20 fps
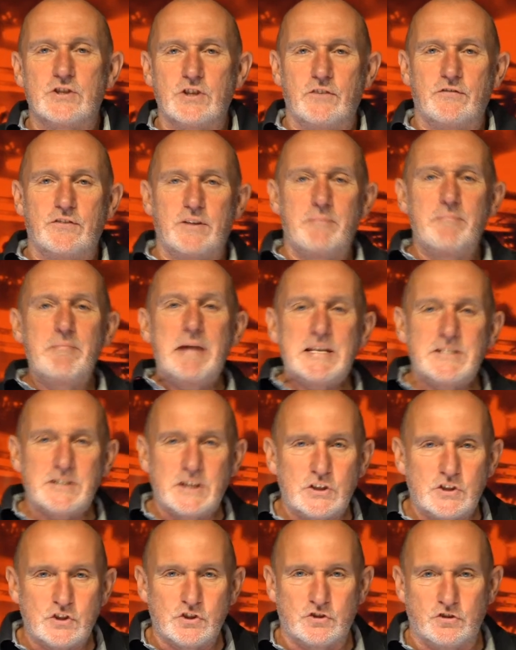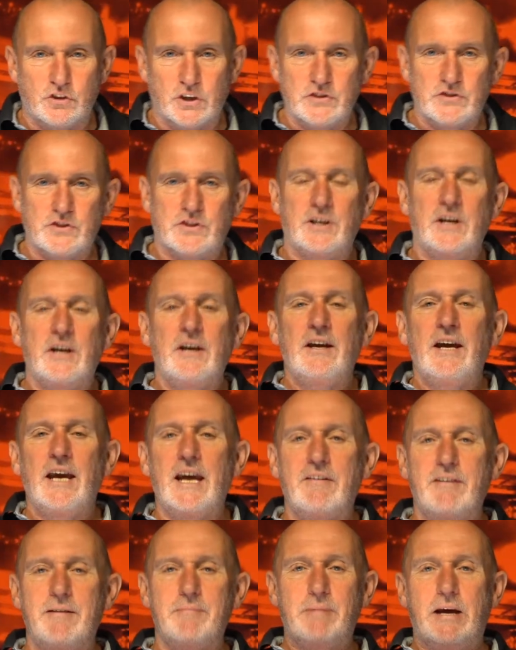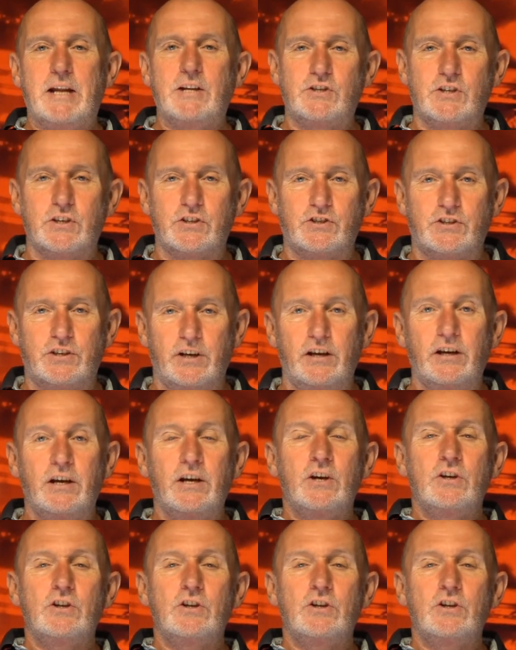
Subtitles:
of the Message Trust here in Manchester,